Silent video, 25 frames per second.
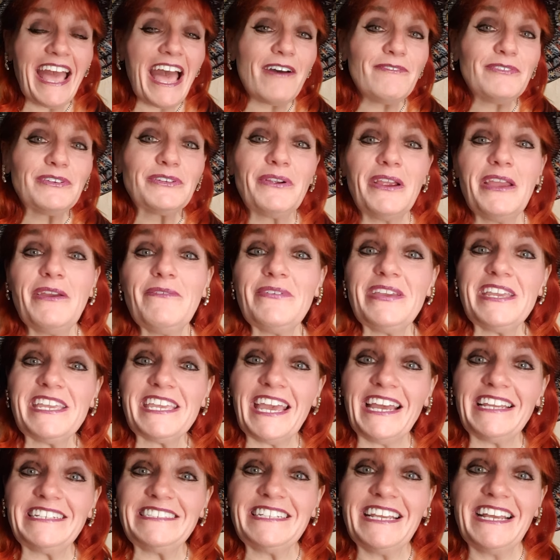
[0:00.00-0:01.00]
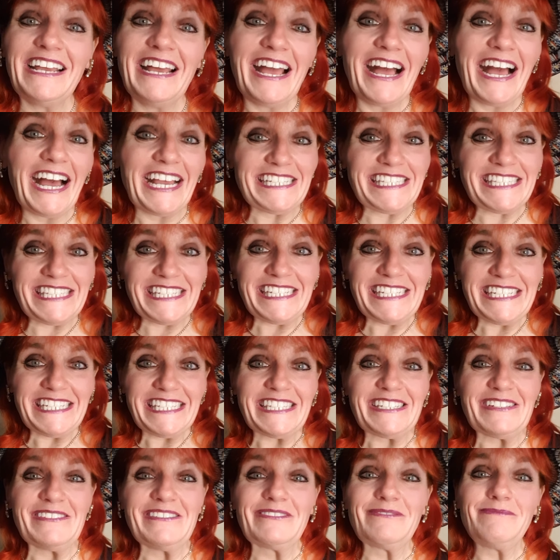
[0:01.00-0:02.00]
Have a great weekend. I see you
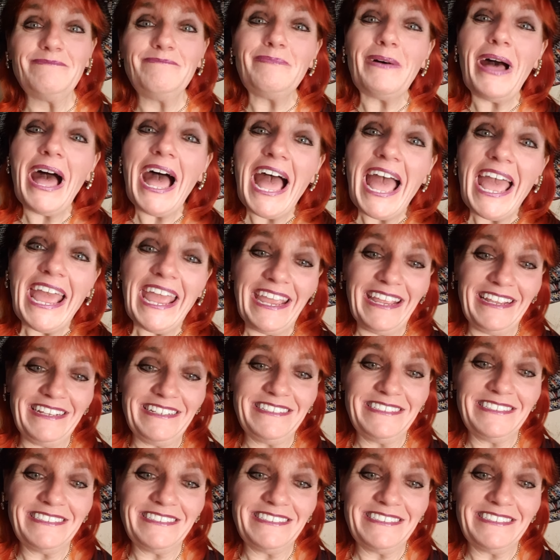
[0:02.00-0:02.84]
soon. Bye.